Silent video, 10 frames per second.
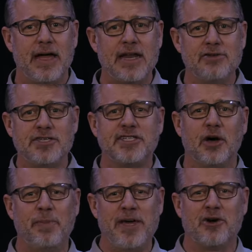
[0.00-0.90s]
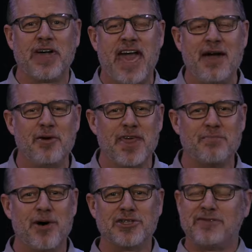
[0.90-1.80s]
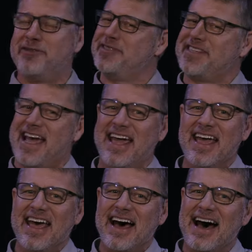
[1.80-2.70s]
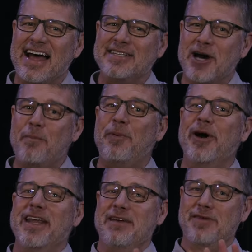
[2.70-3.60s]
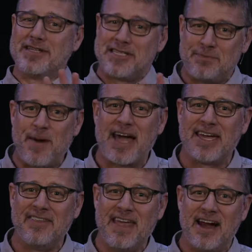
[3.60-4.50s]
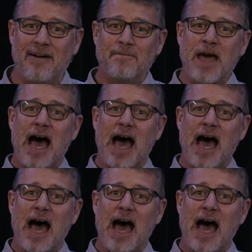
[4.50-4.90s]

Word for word: And you'd still be okay with it. Most of you would say, uh, Don't put even a speck in there.